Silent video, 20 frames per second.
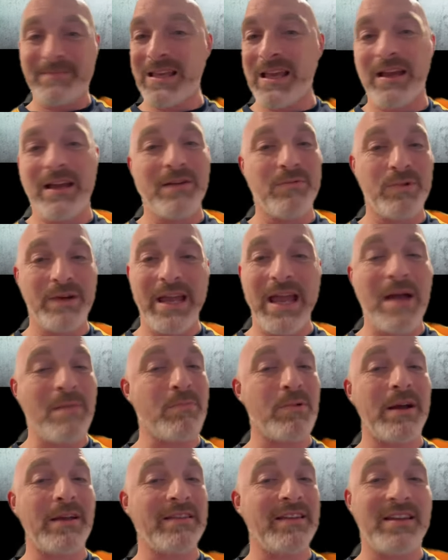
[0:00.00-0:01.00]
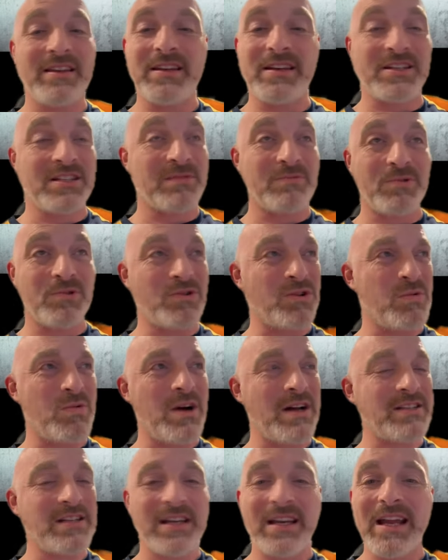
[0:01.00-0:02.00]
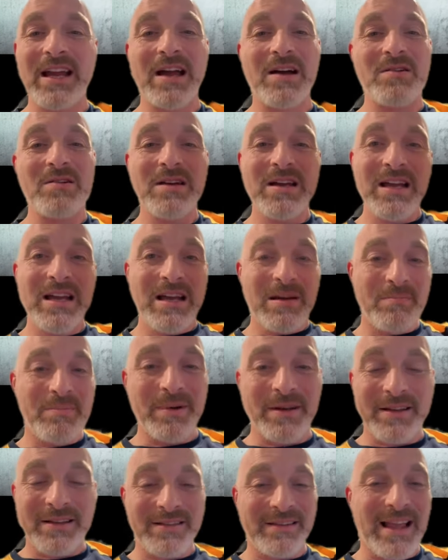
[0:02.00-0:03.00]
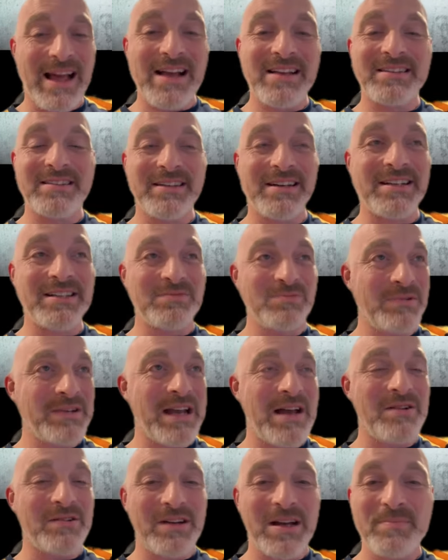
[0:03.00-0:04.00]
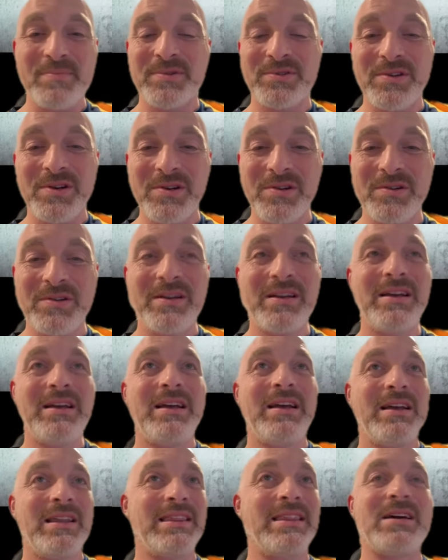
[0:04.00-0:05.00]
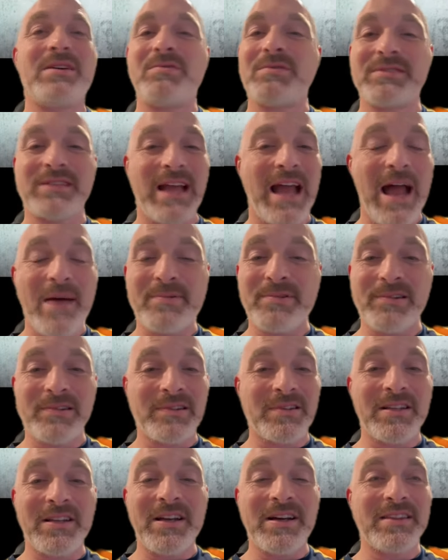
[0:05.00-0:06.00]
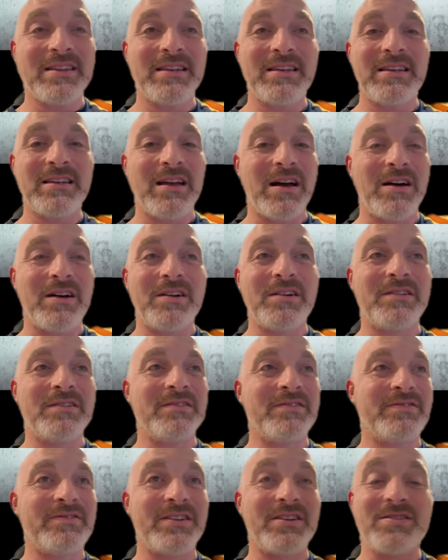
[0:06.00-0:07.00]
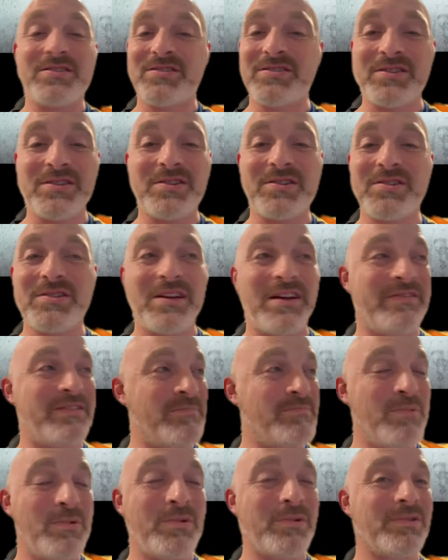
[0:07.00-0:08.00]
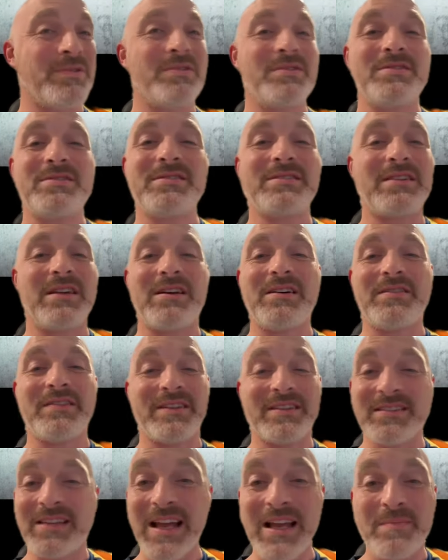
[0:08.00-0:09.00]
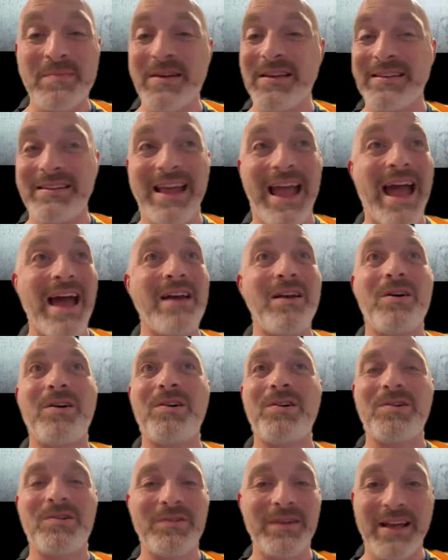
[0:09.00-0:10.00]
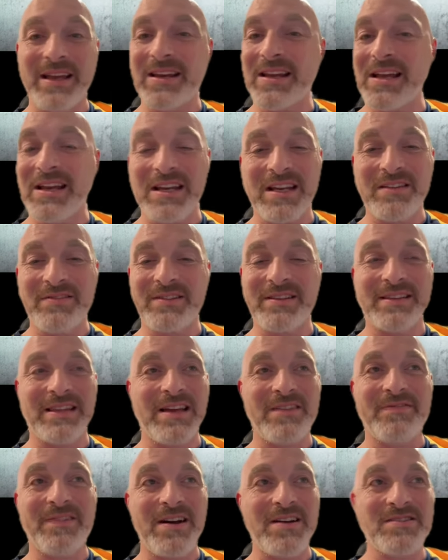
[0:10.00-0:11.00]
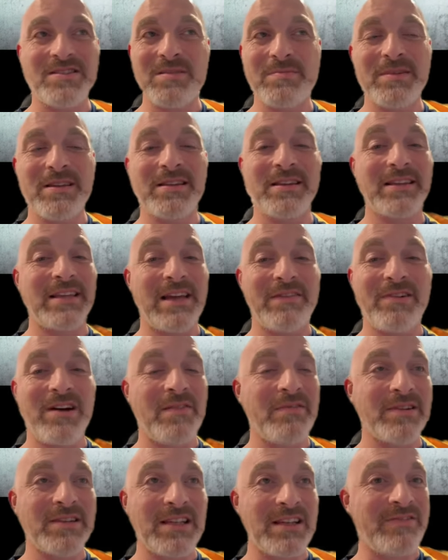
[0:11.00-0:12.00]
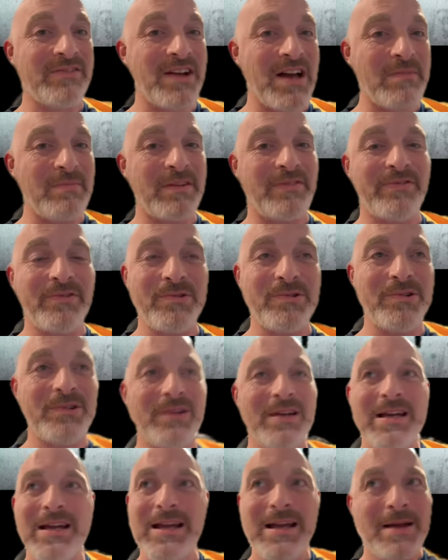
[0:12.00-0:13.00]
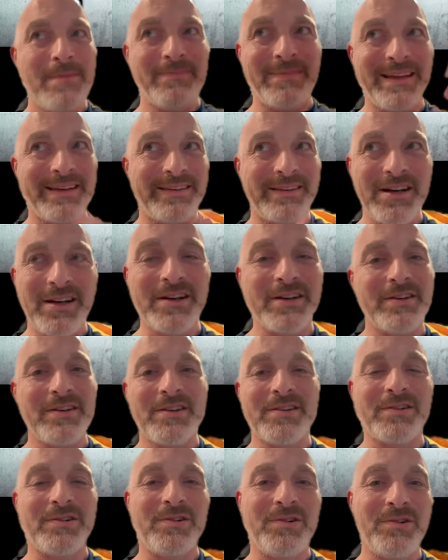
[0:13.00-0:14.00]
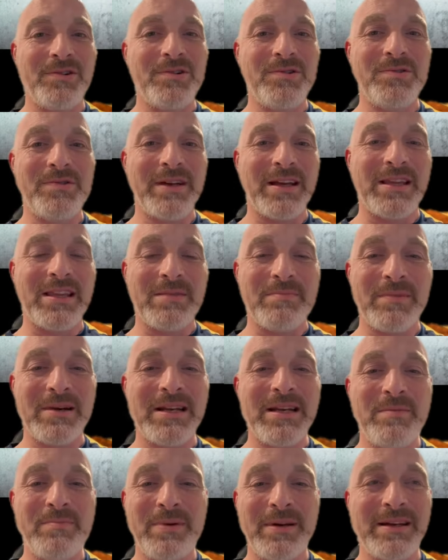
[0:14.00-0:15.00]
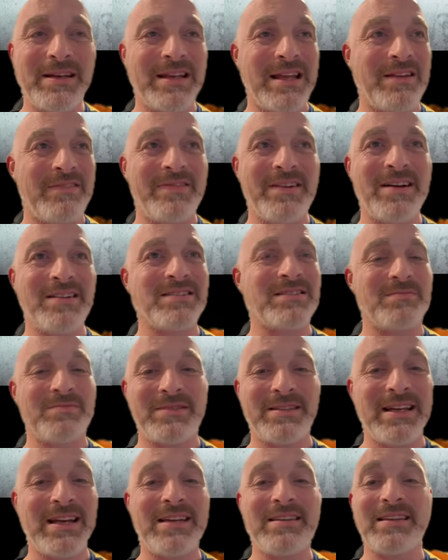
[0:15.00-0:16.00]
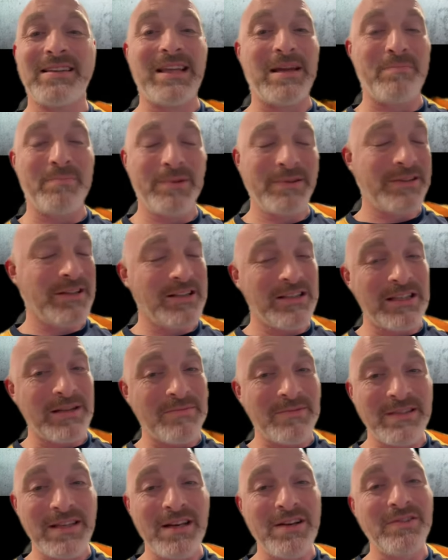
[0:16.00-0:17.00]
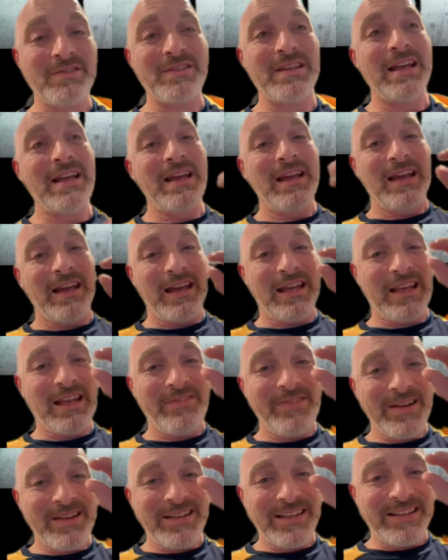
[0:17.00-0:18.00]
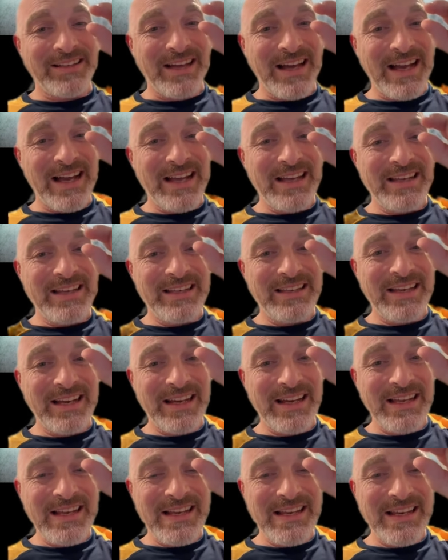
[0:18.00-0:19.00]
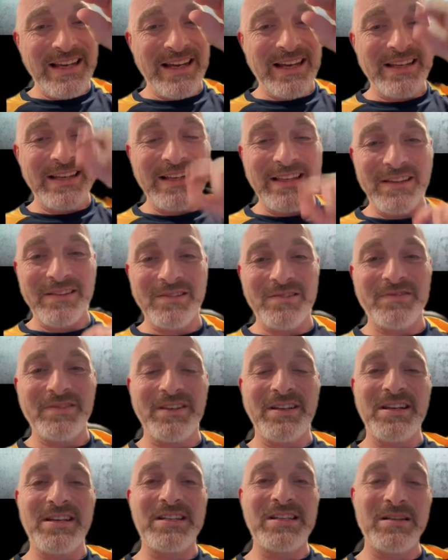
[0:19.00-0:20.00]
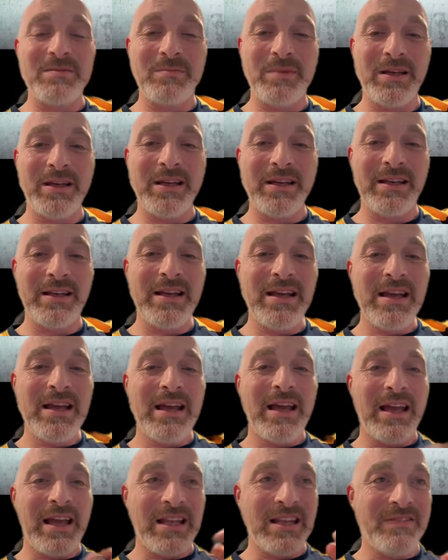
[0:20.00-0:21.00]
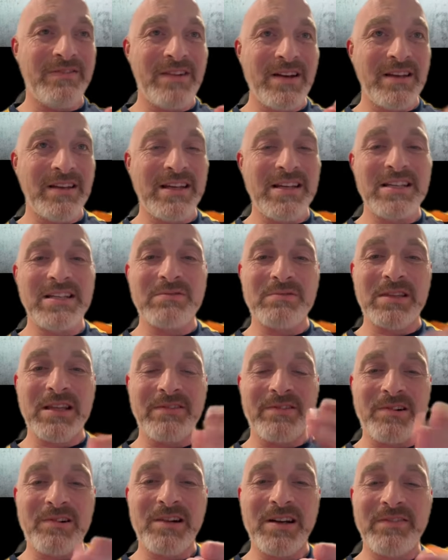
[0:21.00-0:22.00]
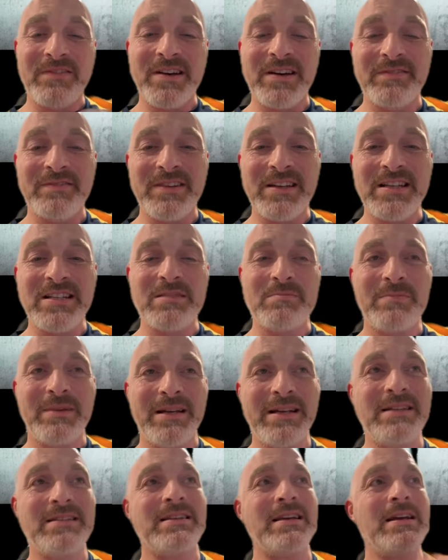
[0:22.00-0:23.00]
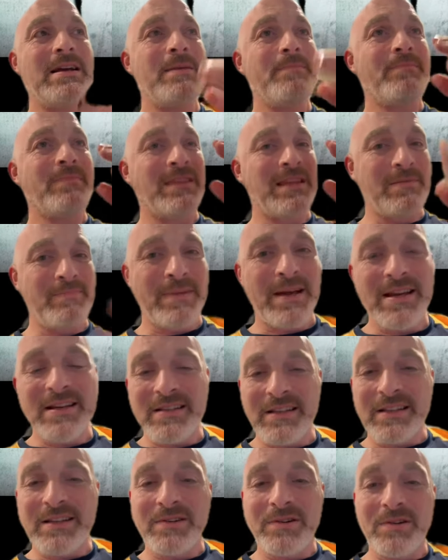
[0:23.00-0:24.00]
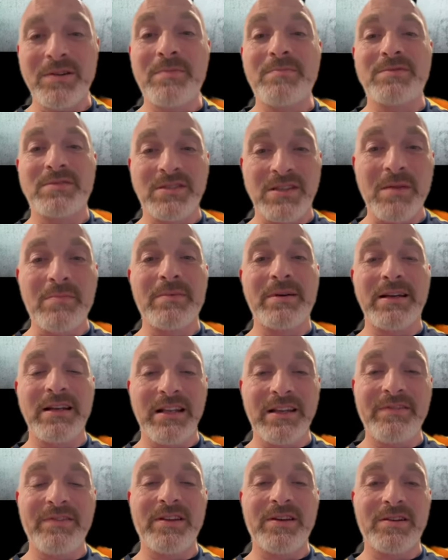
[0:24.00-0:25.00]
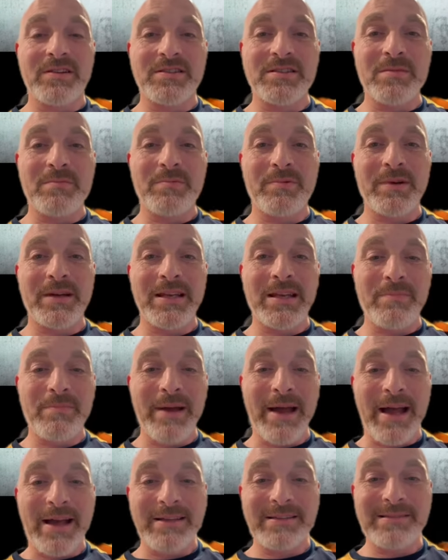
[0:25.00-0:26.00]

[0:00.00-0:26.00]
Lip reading: we can't break the addiction. We're going to watch anyhow. But last night's 1 hour episode, there was absolutely nothing of concern, of importance, of excitement at all in any of it. They found something that they've obviously found before. They dug another hole in the money pit and found some sand that they put there themselves. And they found a tiny, tiny, tiny little Venetian bead in the foundation where they've already found Venetian beads that basically told him somebody lived there at some point in the past.